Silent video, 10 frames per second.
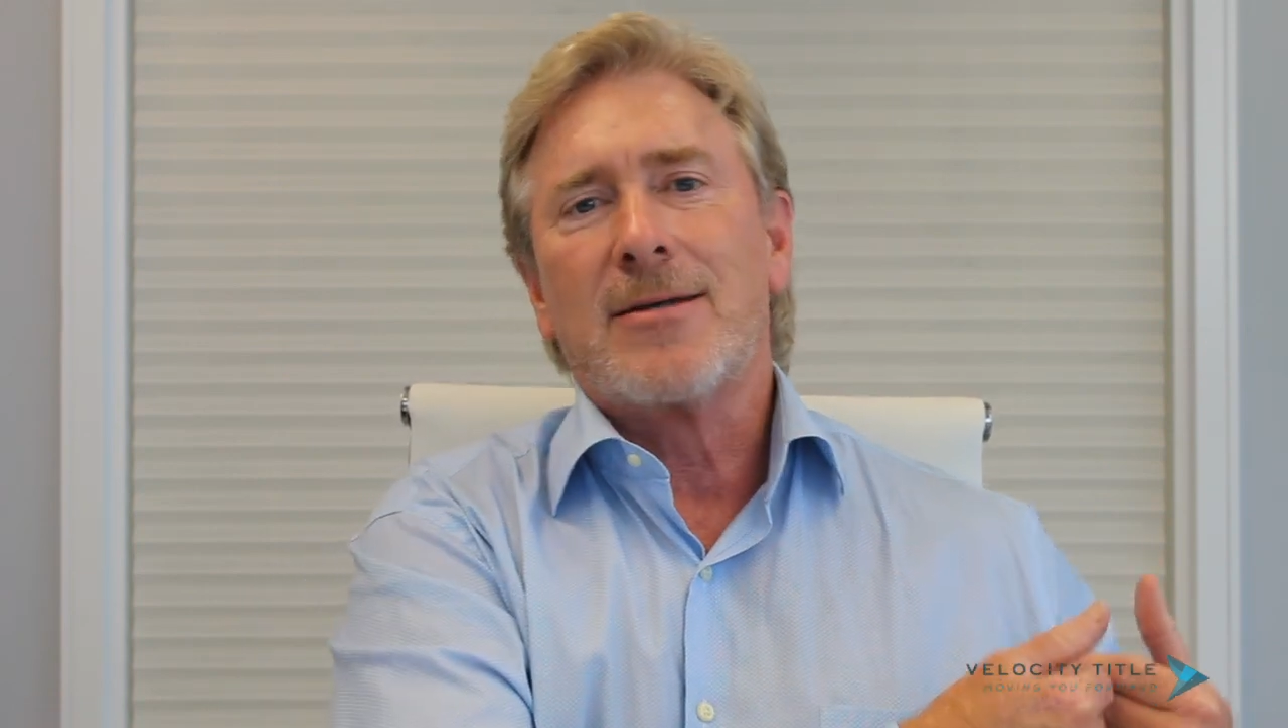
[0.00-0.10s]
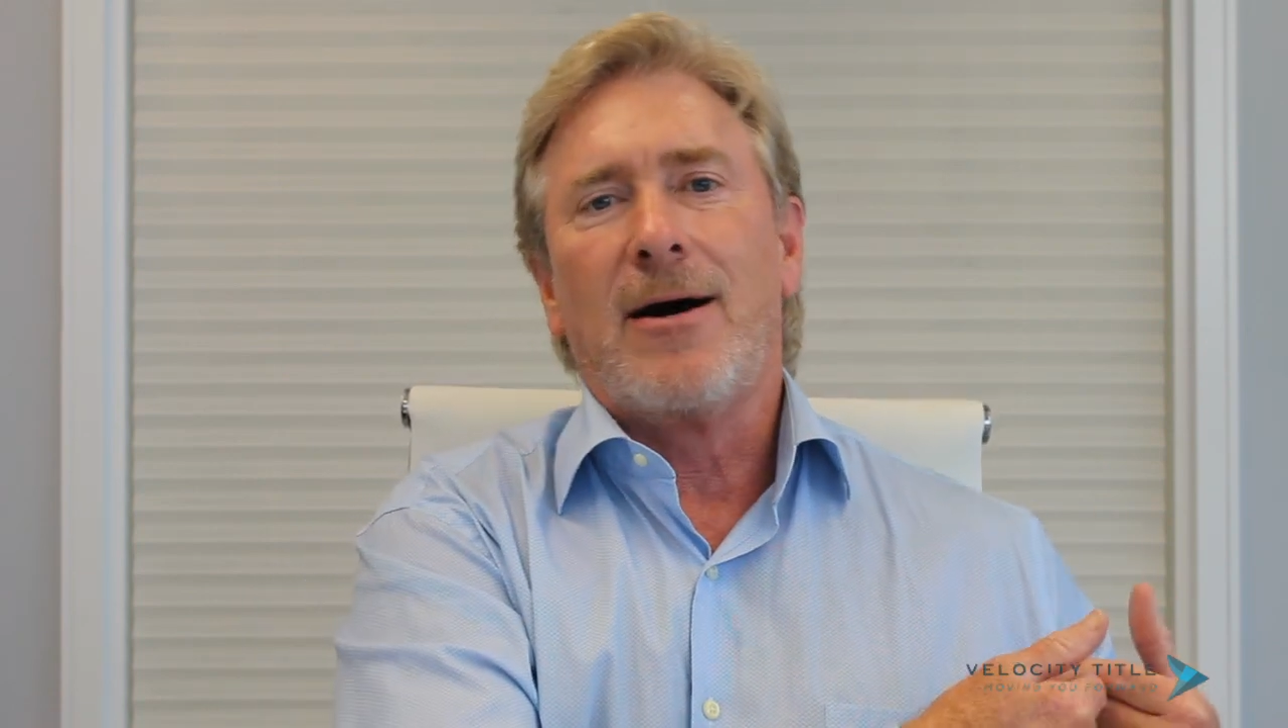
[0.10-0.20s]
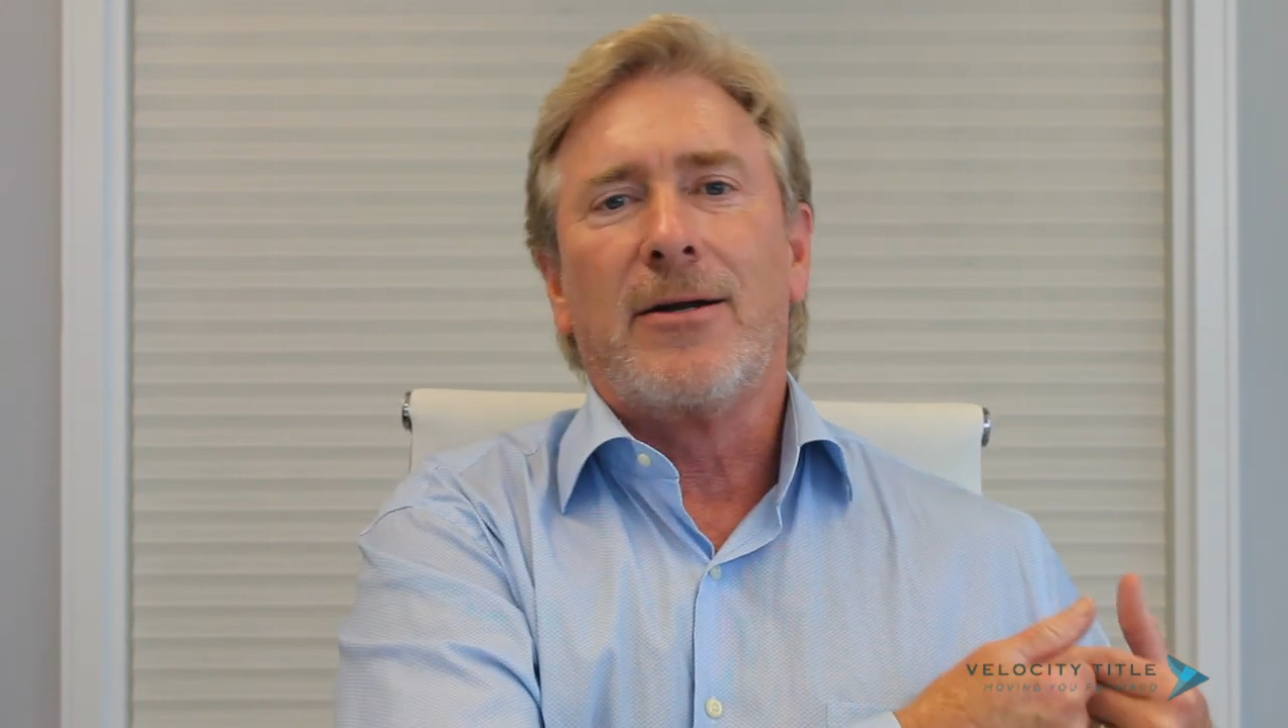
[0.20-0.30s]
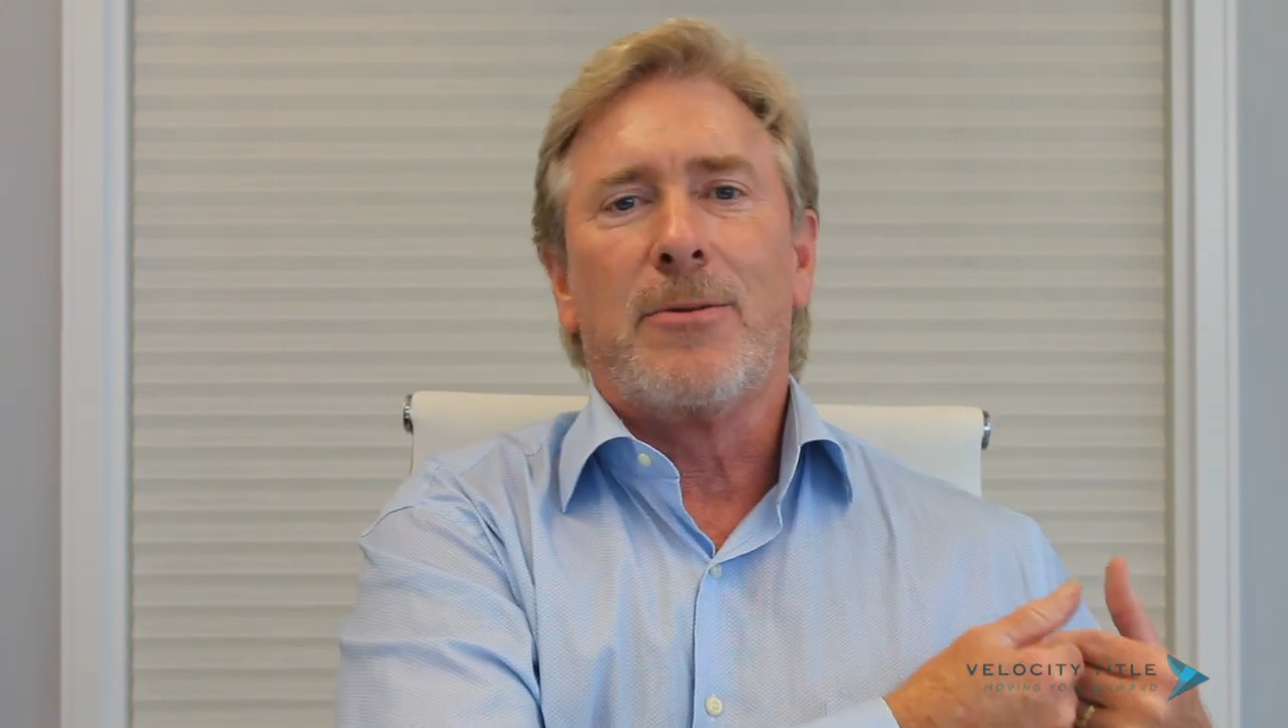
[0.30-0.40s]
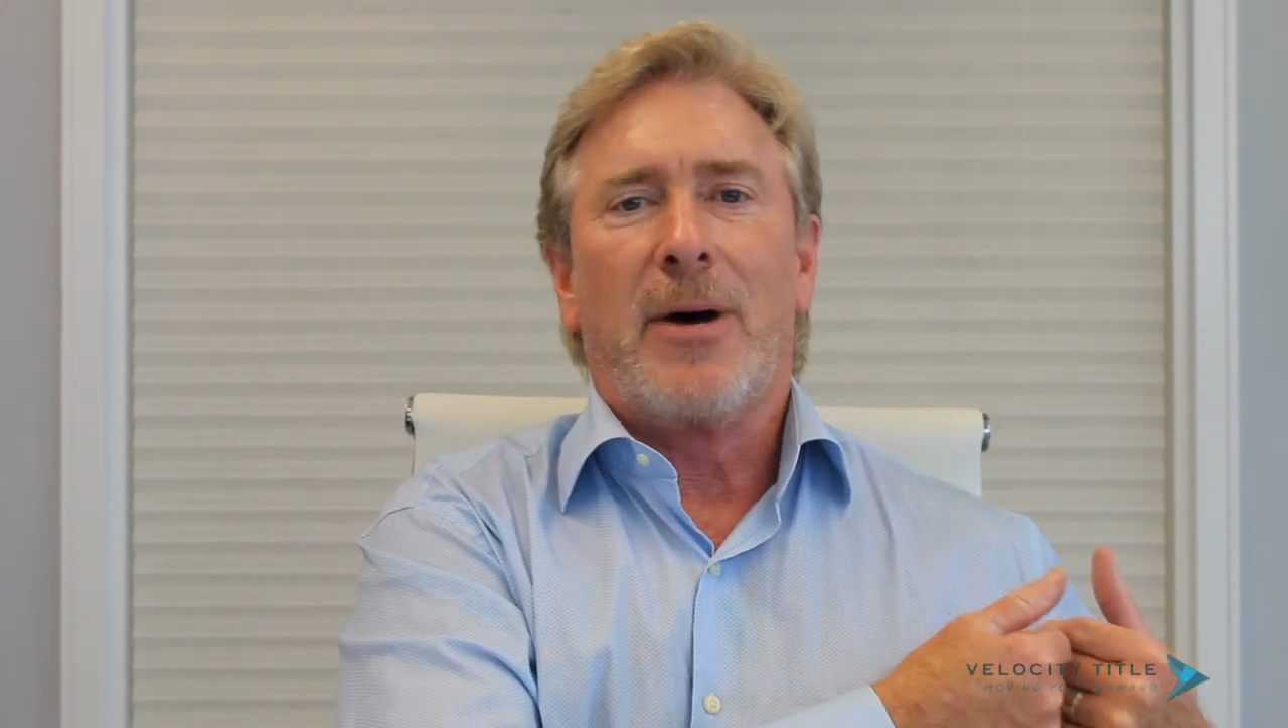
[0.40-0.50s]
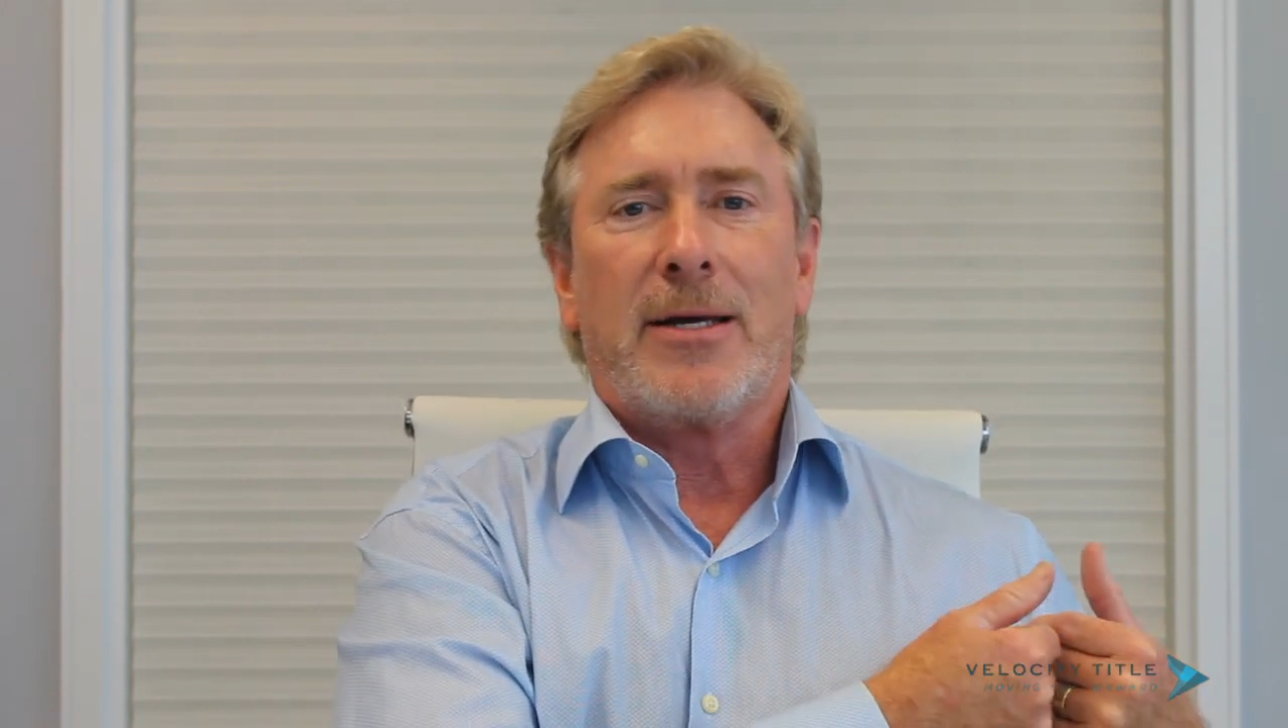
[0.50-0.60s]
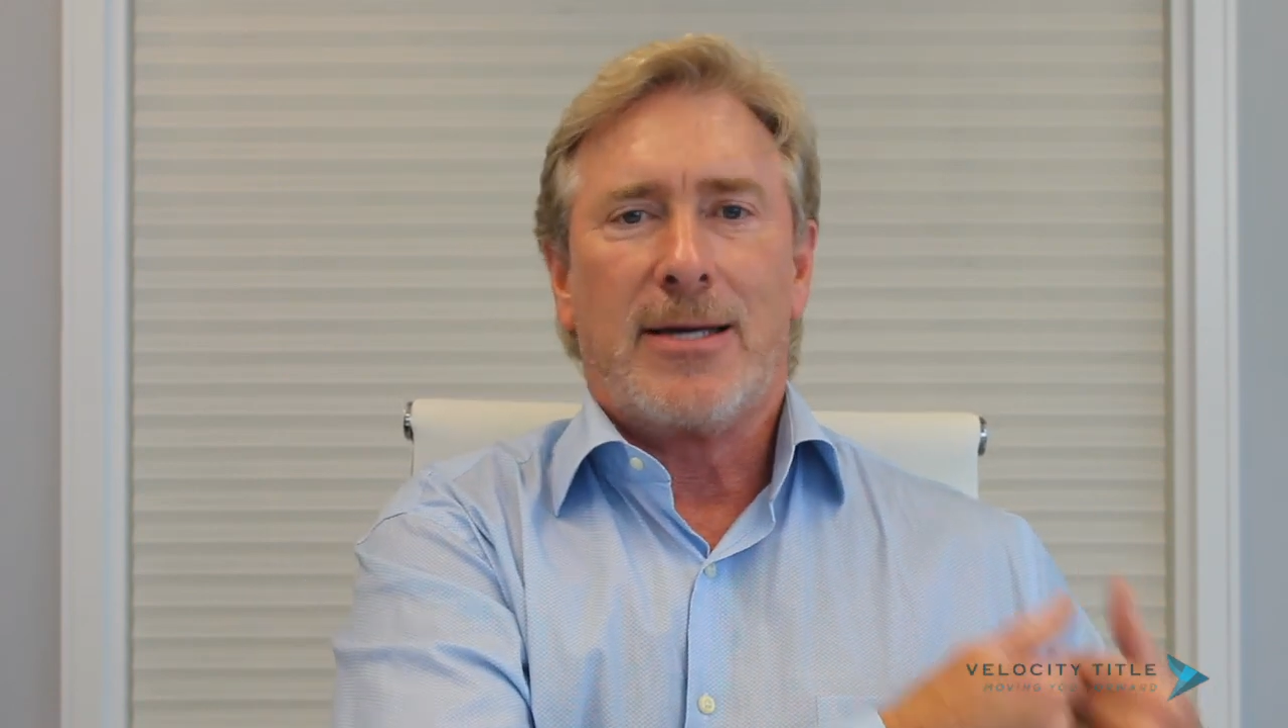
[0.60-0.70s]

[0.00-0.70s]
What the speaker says: on to my